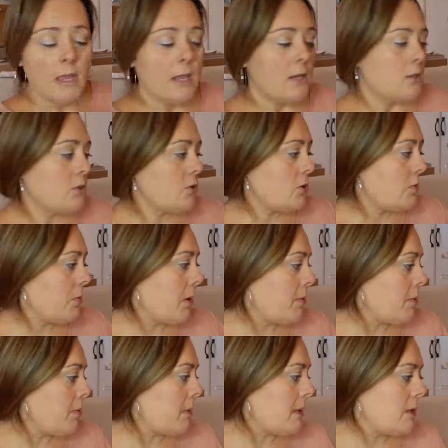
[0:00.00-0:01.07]
So she
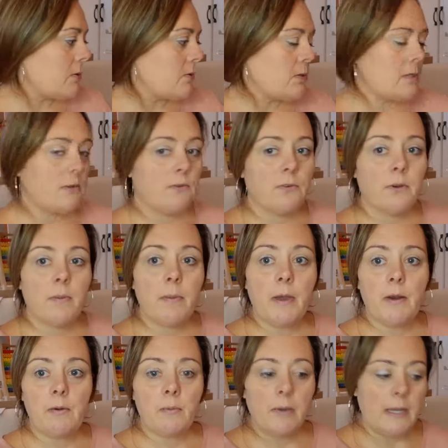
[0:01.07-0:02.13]
probably used it for about
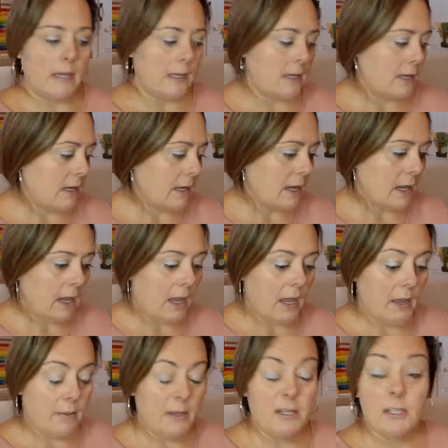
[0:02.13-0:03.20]
a week
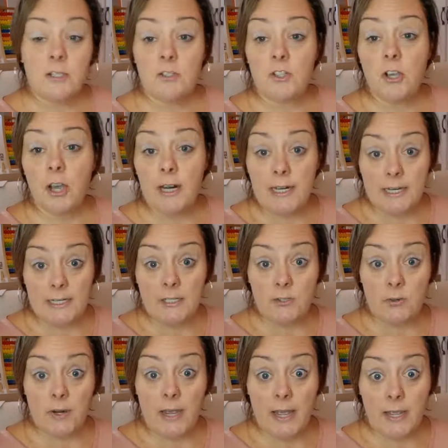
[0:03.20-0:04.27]
until she got it into
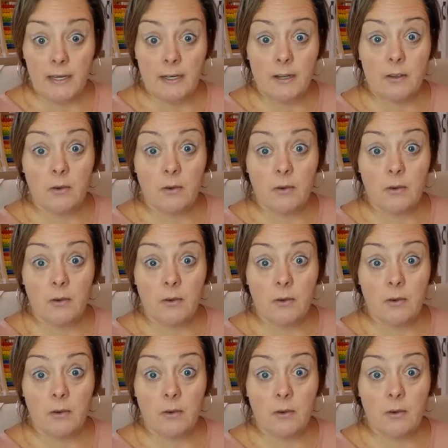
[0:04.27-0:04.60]
her head,